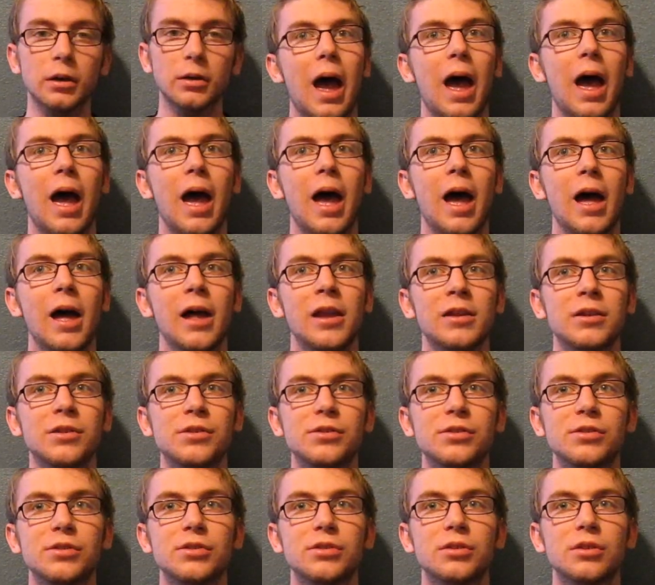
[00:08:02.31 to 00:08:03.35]

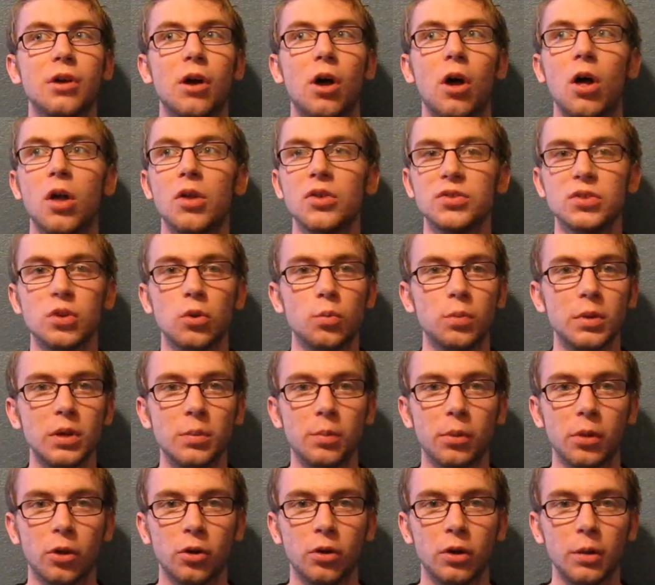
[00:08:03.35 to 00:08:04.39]
And also,
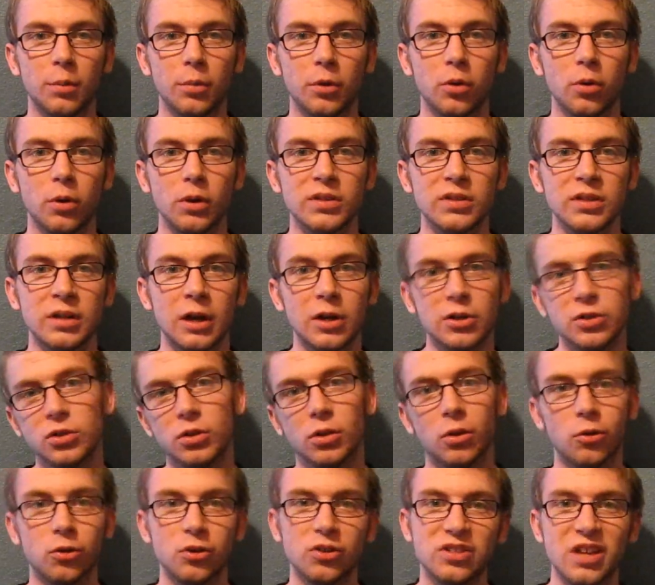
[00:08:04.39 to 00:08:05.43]
people are hypocrites, and I should
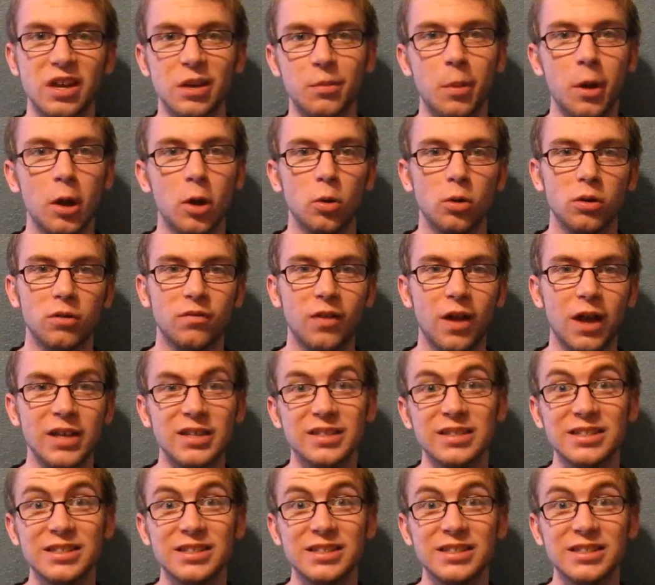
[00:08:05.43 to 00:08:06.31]
learn to take my own advice.